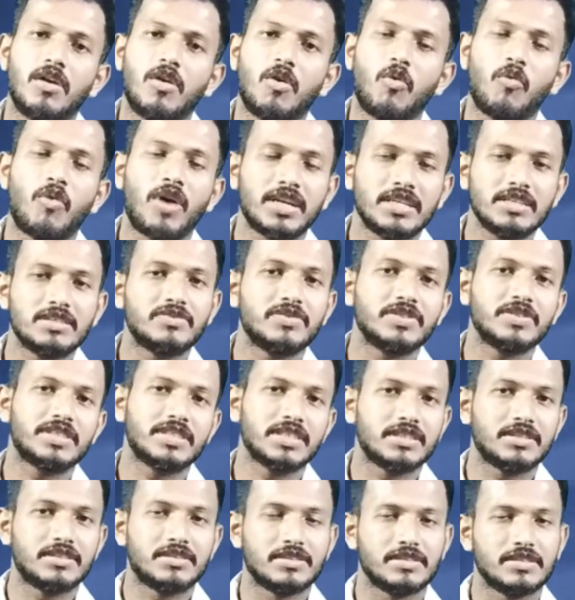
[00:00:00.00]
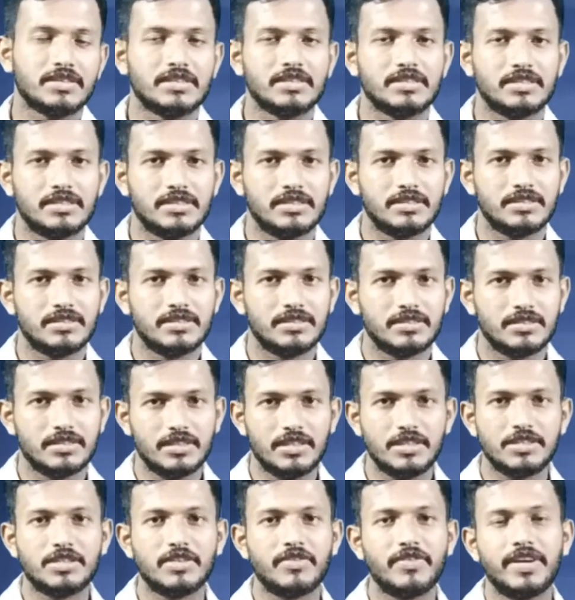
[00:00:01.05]
What is physics?
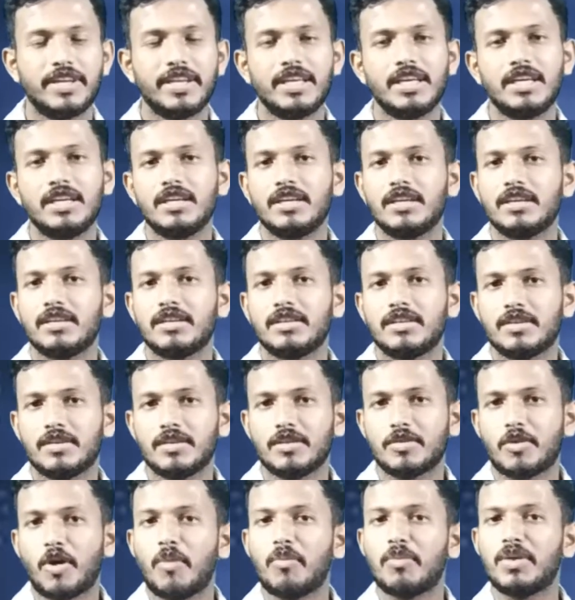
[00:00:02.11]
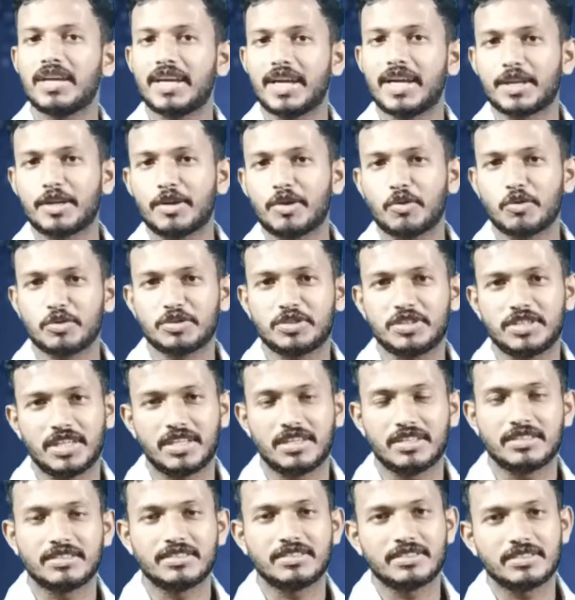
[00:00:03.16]
It's a very complicated question.
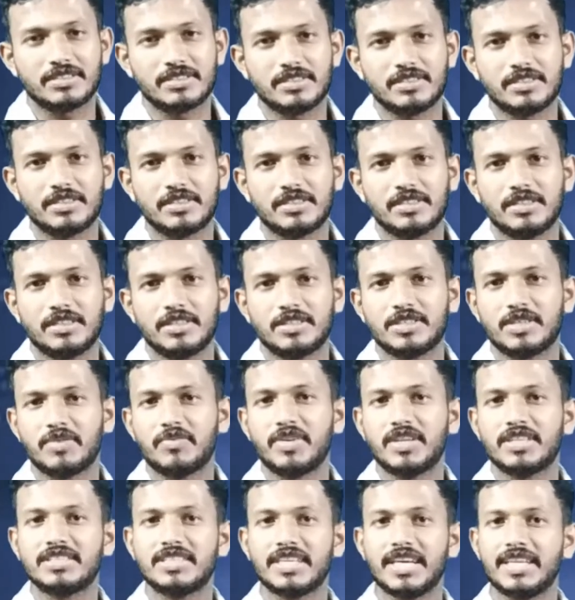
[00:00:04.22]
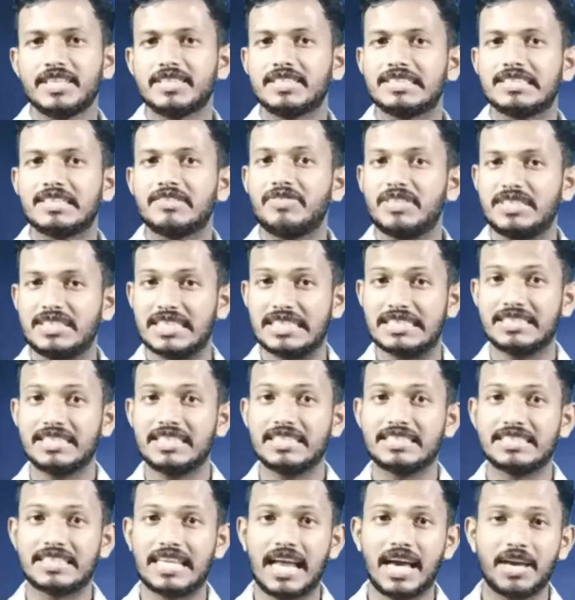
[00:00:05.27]
Someone says physics
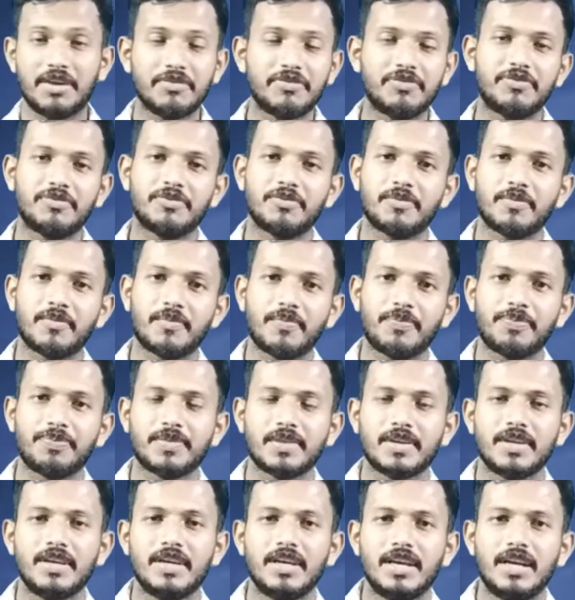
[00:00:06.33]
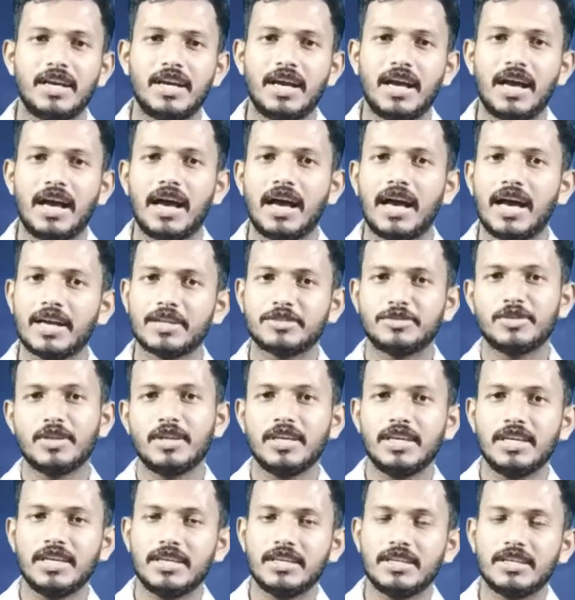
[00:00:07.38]
is life.
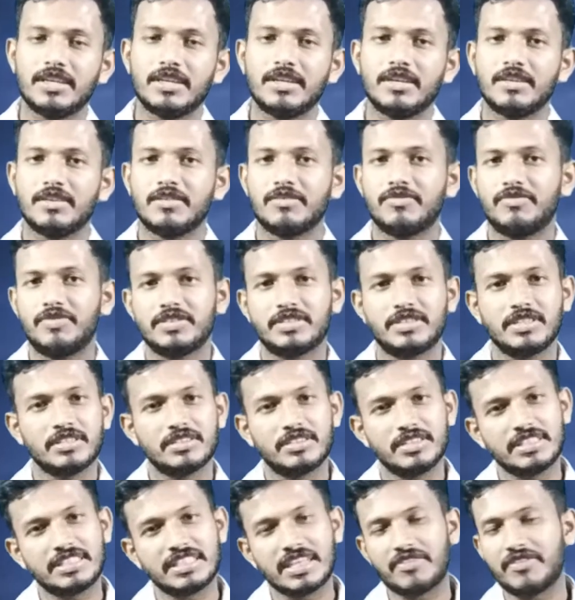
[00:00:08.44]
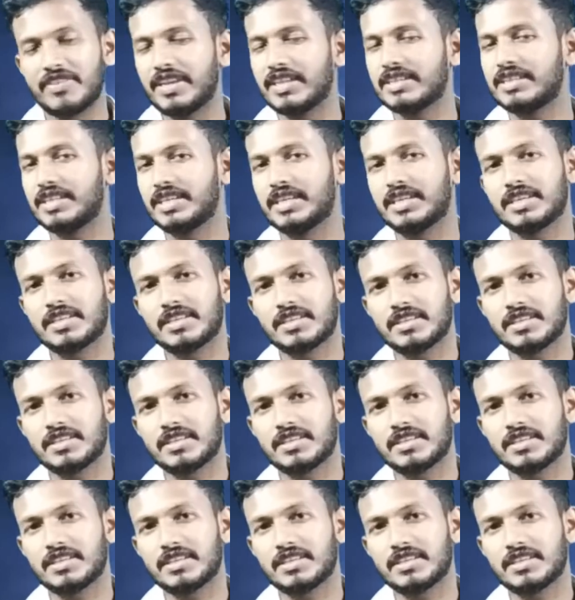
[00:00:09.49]
Actually, physics is everything.